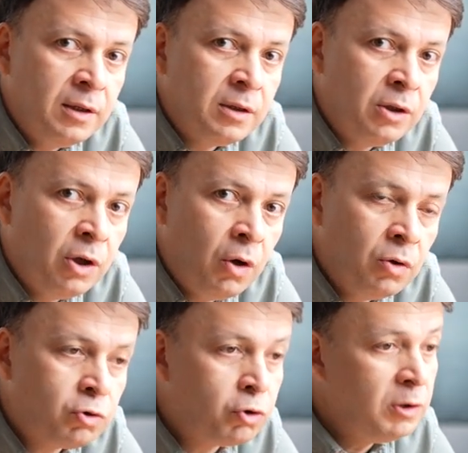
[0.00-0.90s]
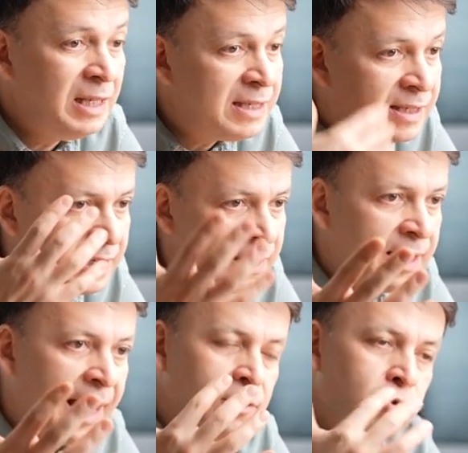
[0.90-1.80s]
you know, to listen
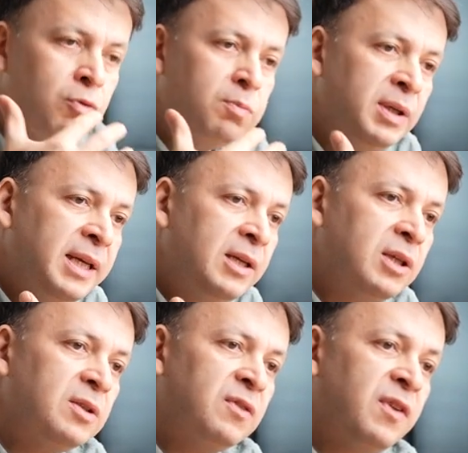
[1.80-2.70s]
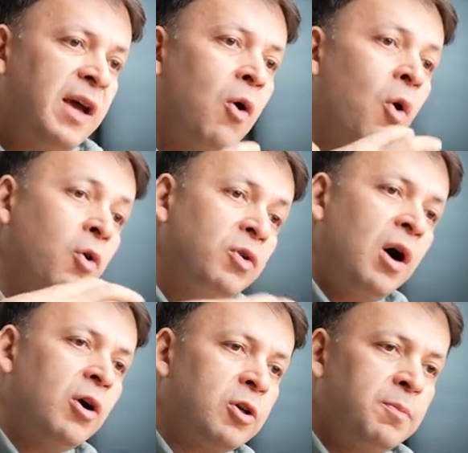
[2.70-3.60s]
and to bring their own
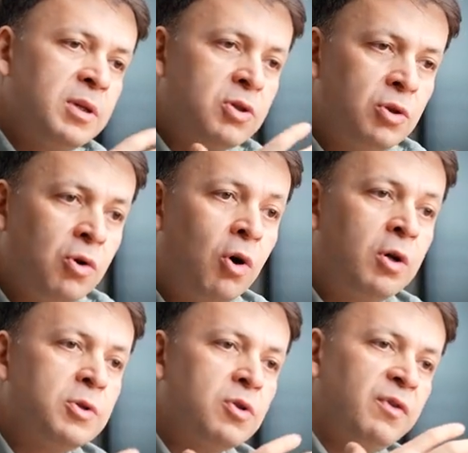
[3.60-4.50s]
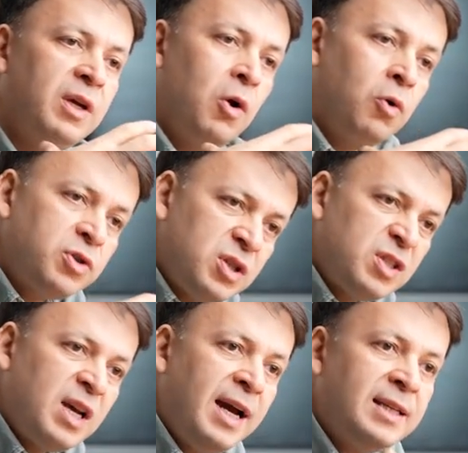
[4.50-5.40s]
arguments or arguments of their own
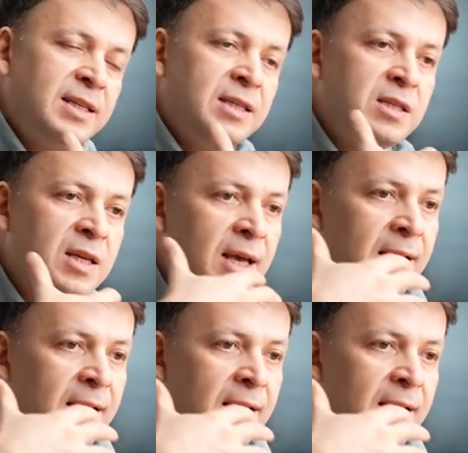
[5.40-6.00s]
societies